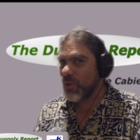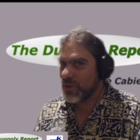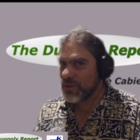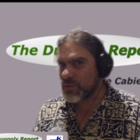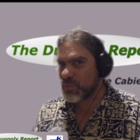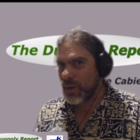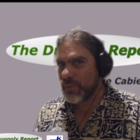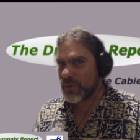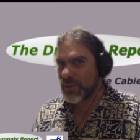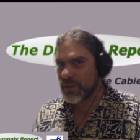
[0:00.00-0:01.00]
And there's
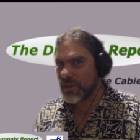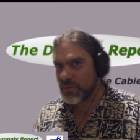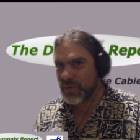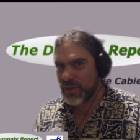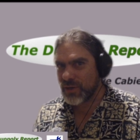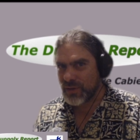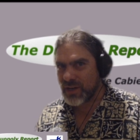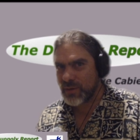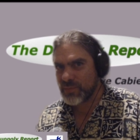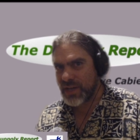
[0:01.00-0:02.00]
probably going to be another video that
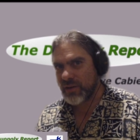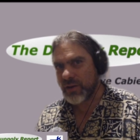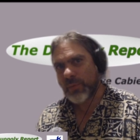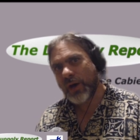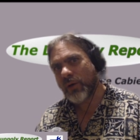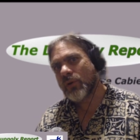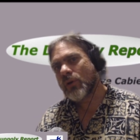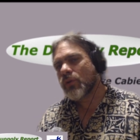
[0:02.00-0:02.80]
comes out about